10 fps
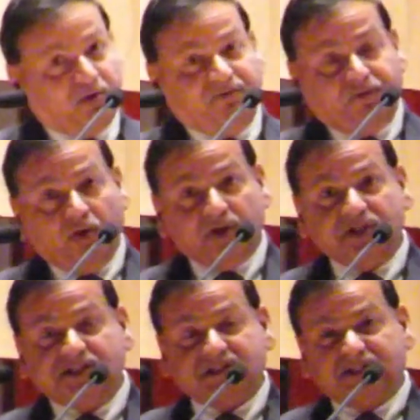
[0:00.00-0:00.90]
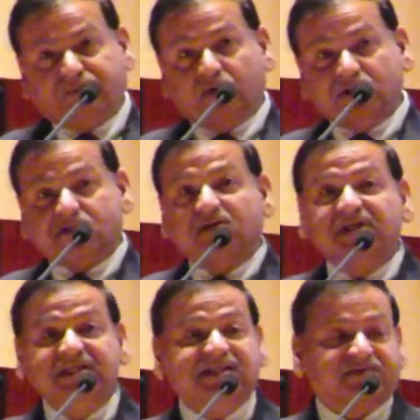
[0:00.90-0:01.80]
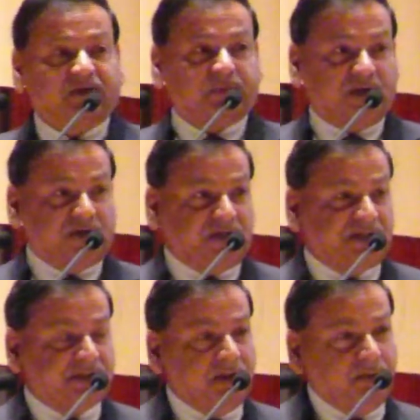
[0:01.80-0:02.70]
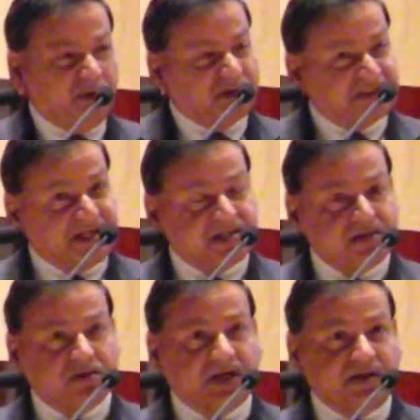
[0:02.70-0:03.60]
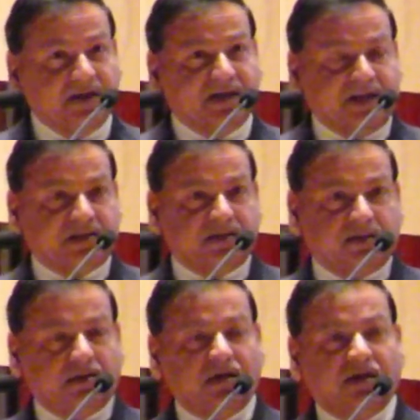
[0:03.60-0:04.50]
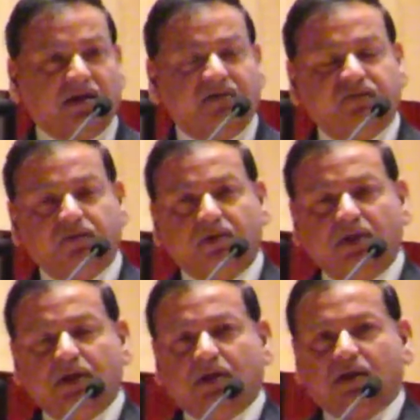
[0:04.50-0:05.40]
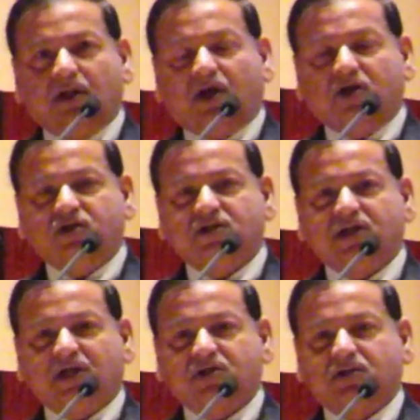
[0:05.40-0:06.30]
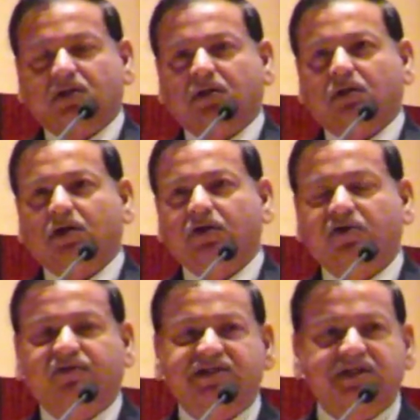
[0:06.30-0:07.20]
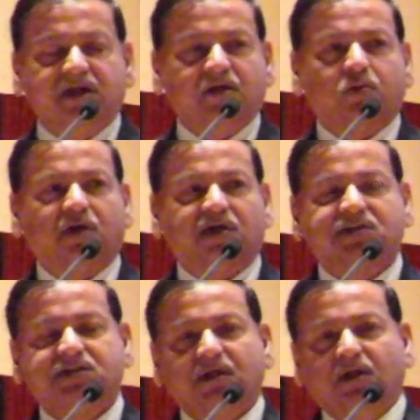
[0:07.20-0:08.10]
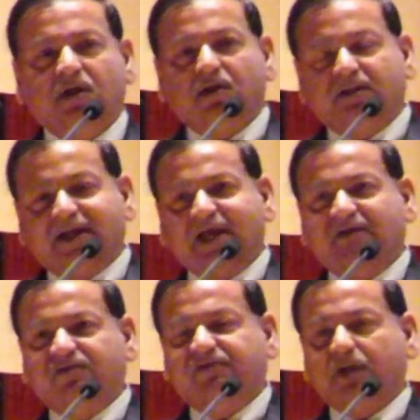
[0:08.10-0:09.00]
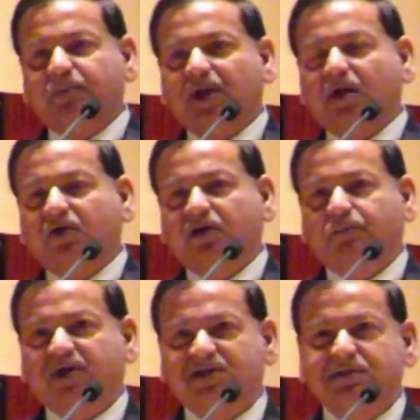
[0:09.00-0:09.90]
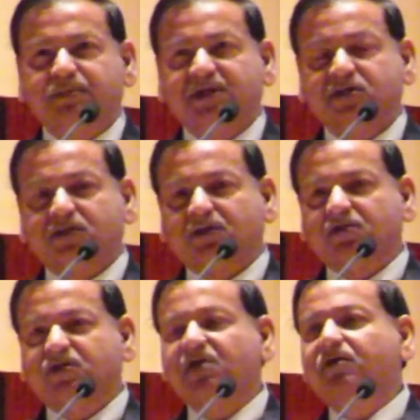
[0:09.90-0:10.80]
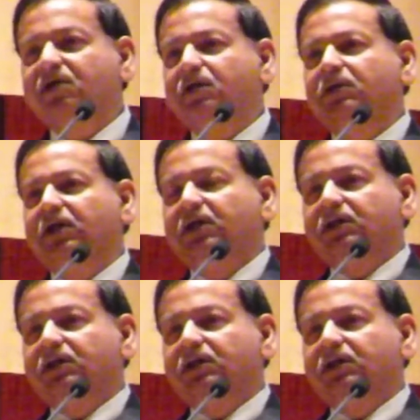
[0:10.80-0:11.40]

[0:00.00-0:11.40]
more focused. It's focused on the least developed countries, because they tend to get neglected. Even large international university networks that have developing country participation generally